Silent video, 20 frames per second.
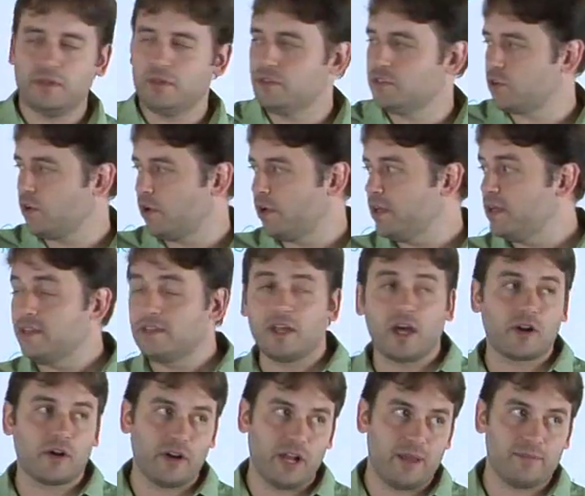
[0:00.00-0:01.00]
Sorry,
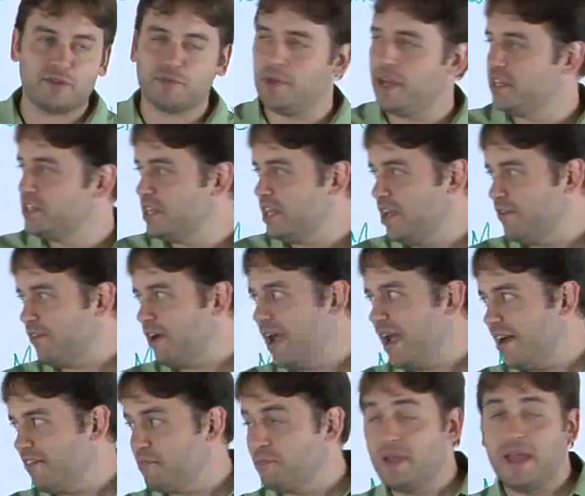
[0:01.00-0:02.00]
not our namespace, if I
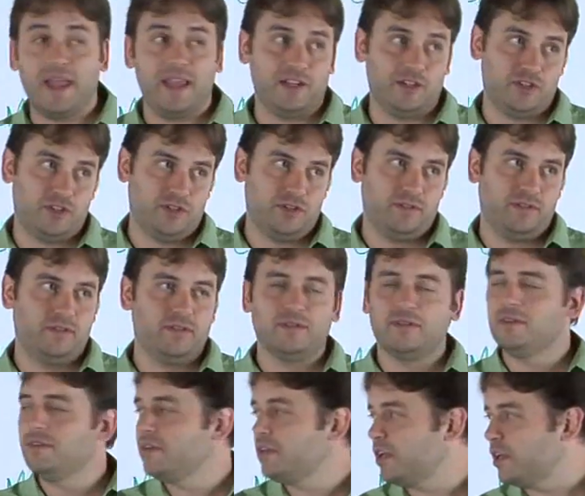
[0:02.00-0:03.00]
have Mage
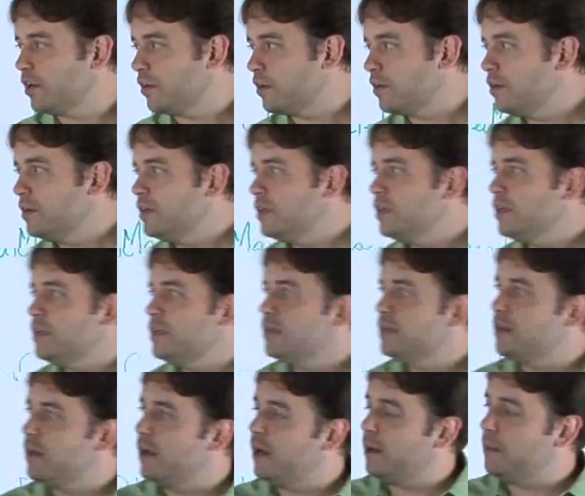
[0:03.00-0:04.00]
here.
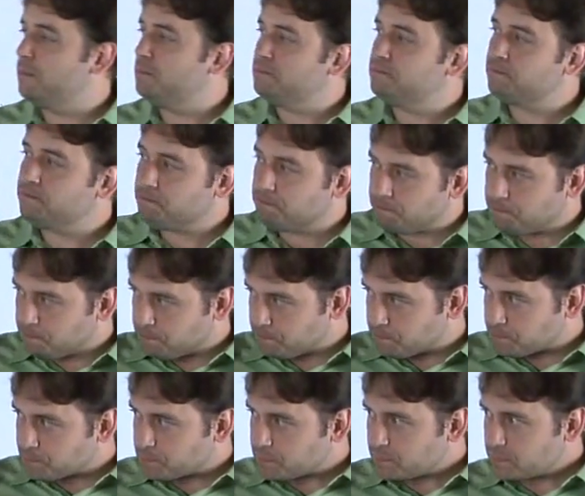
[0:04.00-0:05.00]

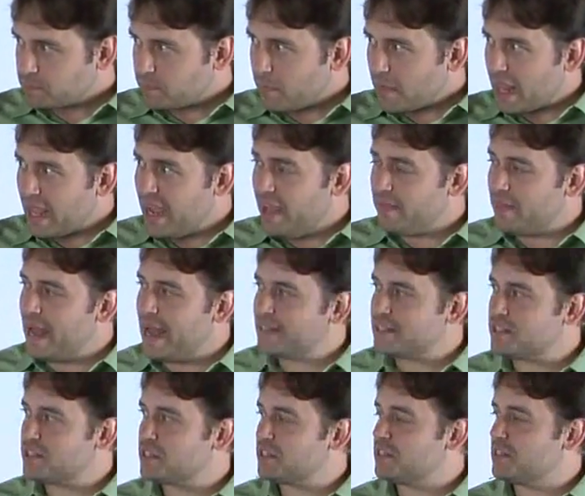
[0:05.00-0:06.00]
And that
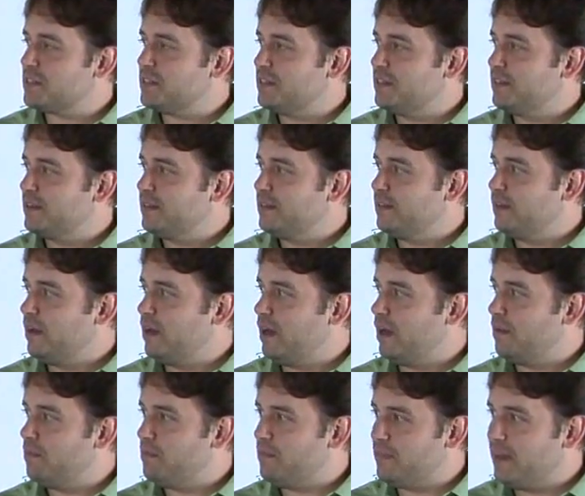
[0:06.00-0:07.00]

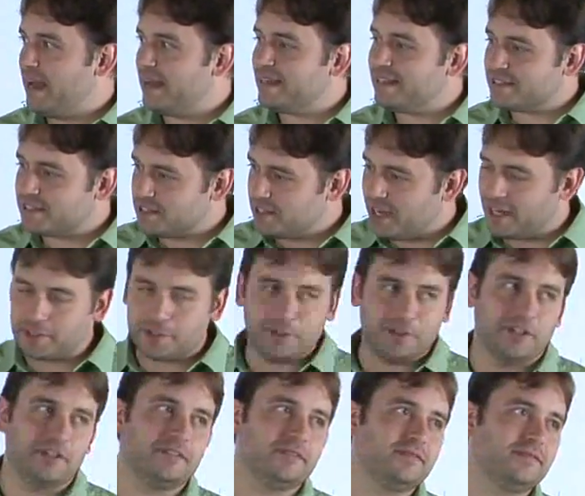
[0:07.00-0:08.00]
is not
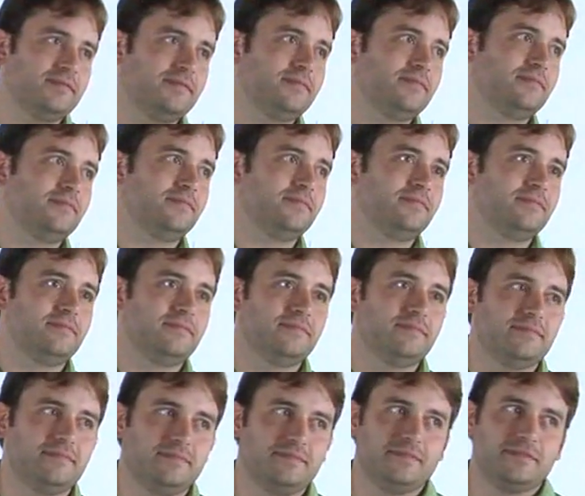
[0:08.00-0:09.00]
good.
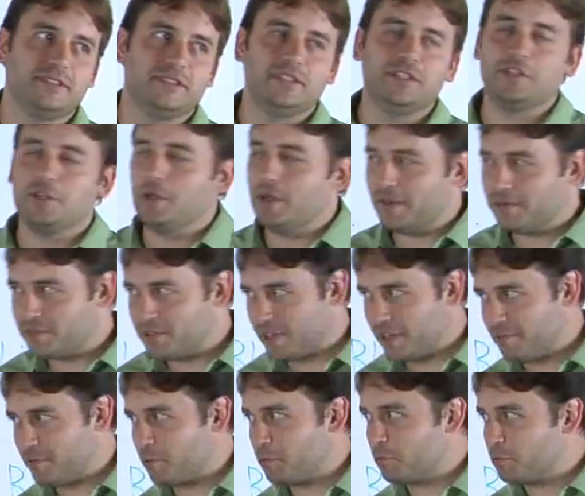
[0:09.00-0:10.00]
You have to
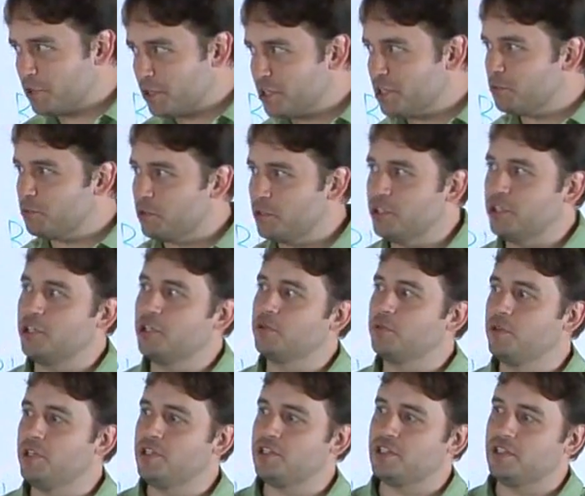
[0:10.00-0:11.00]
have a really, really good
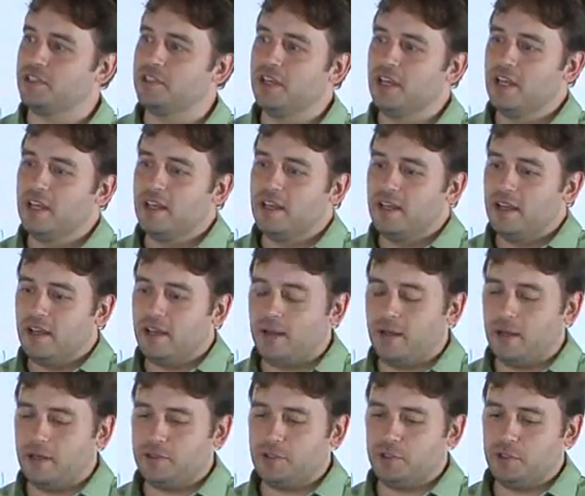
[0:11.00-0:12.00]
reason
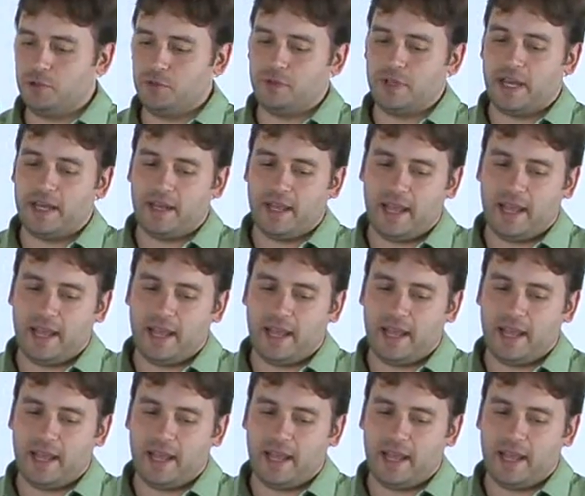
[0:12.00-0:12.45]
to do that.